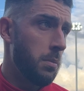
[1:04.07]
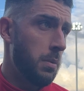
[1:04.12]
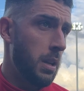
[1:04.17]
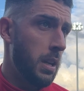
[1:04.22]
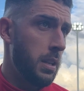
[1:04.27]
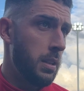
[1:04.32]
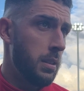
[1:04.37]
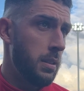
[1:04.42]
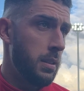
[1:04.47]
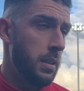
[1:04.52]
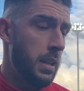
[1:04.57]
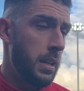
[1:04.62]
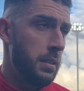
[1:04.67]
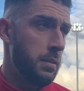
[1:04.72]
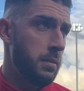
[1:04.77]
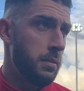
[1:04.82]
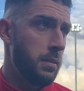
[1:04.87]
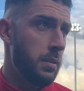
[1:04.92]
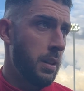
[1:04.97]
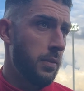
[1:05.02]

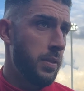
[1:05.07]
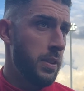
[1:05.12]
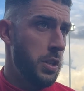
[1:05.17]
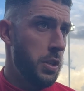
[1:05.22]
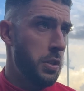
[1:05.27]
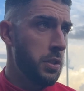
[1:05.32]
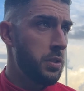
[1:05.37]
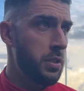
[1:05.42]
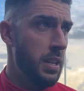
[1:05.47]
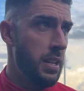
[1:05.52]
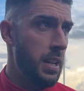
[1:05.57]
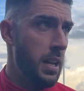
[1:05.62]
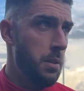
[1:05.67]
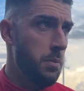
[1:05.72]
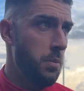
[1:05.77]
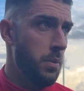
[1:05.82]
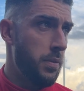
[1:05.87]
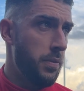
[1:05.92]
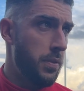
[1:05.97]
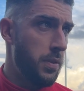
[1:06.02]
and I think you can see that
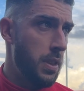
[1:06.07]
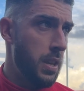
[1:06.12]
with